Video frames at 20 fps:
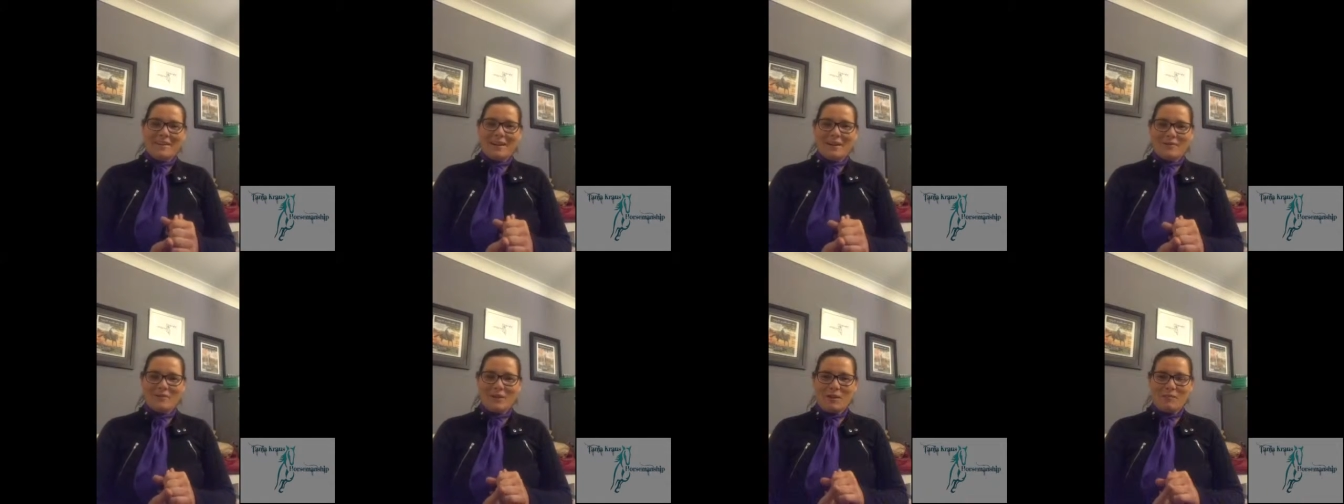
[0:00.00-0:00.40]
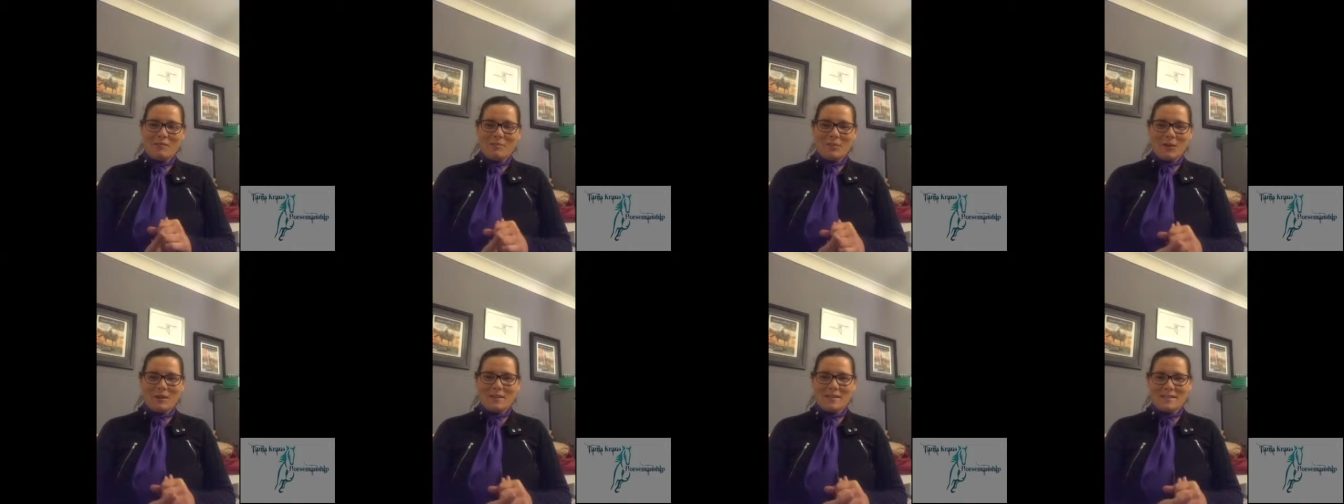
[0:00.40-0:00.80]
that
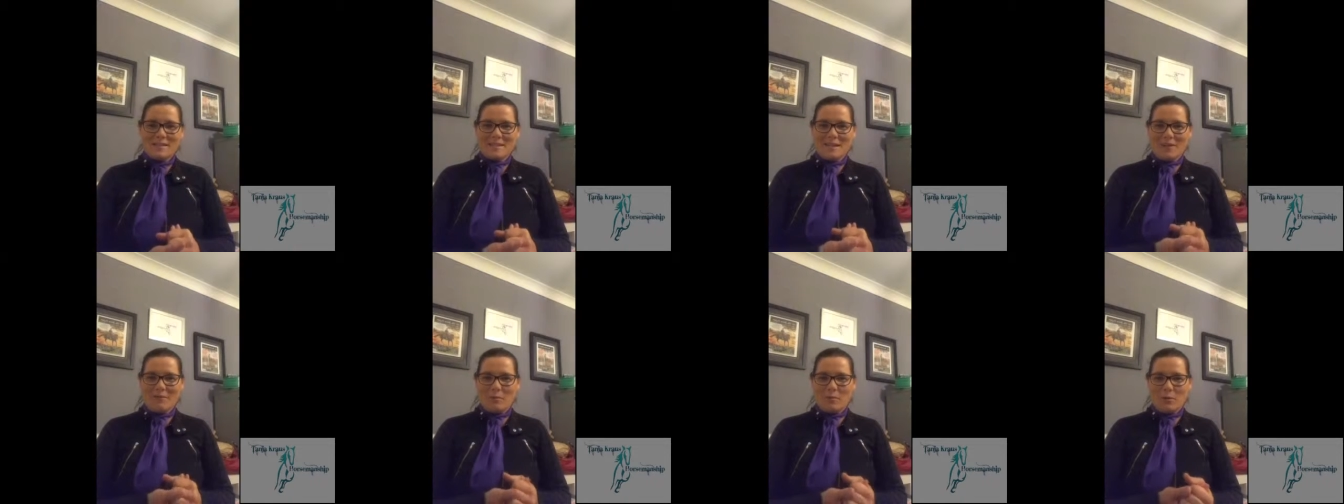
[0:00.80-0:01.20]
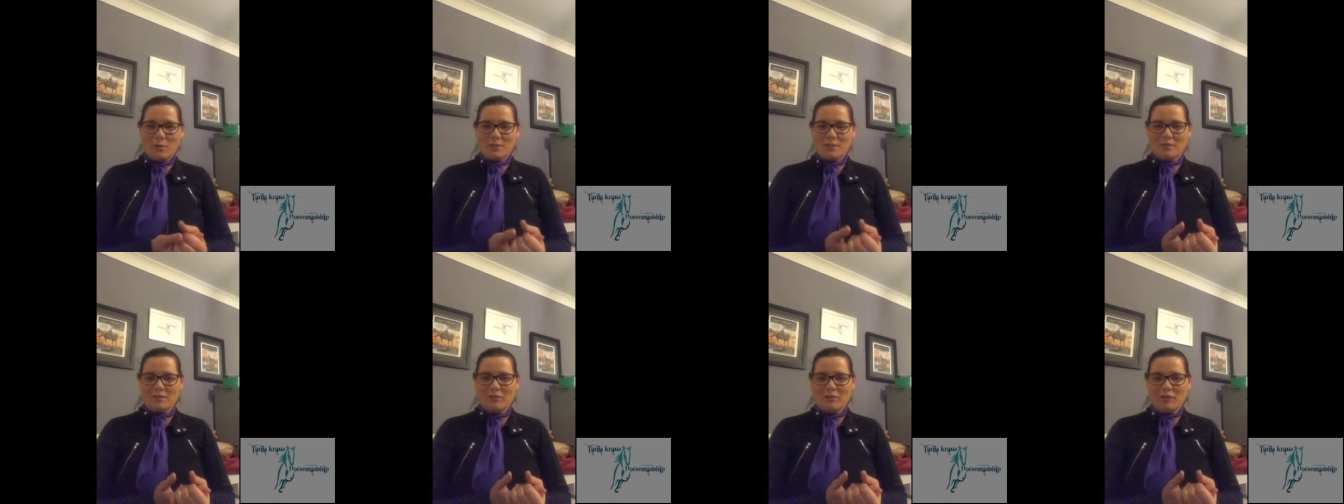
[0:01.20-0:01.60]
breed doesn't have a
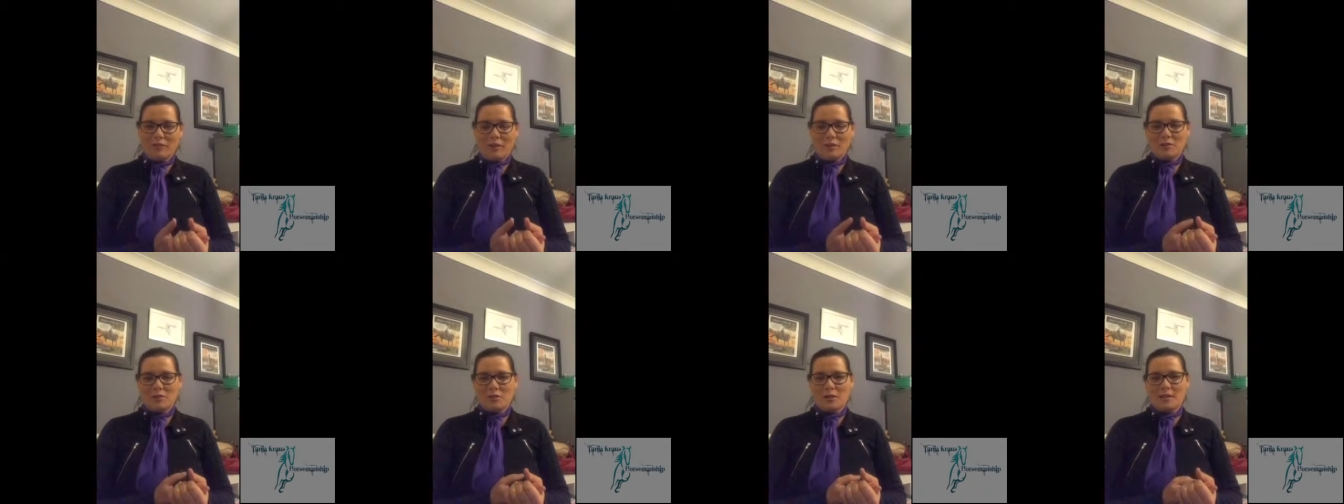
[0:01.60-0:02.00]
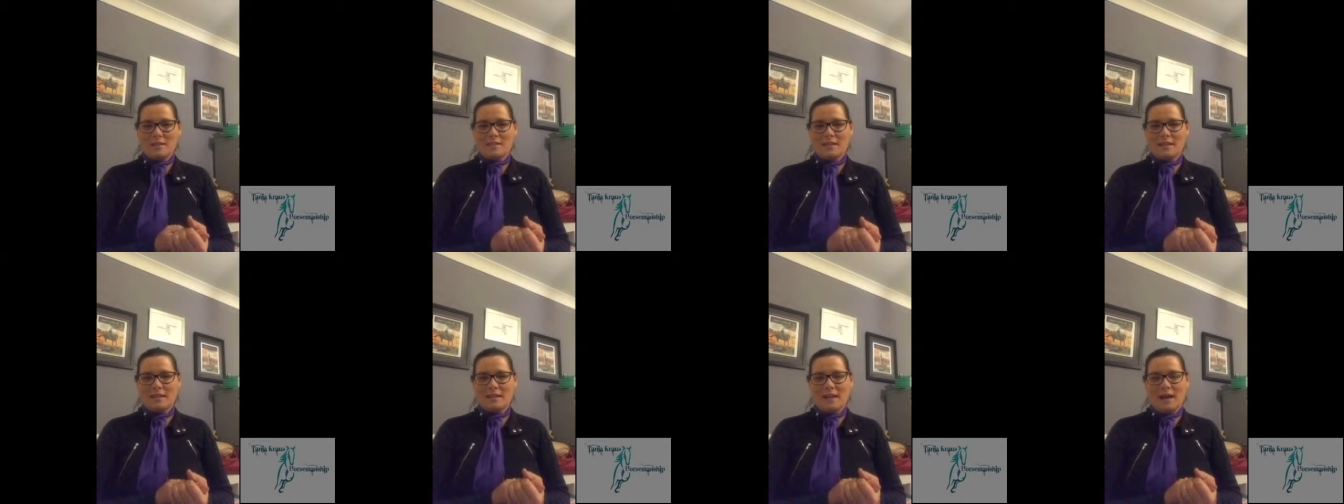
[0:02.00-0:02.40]
positive effect on
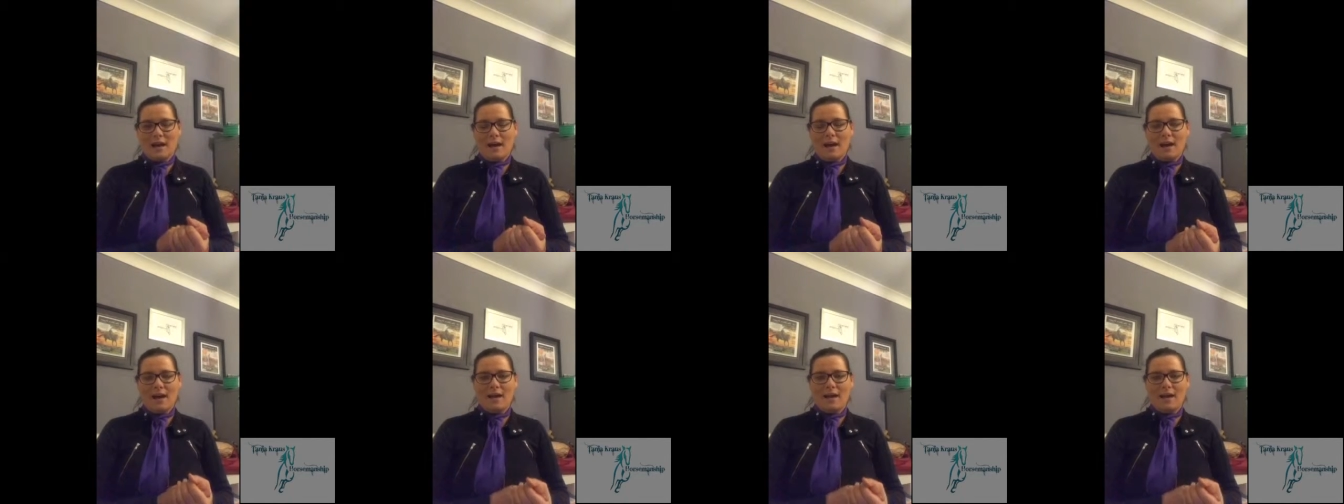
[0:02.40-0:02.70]
us either.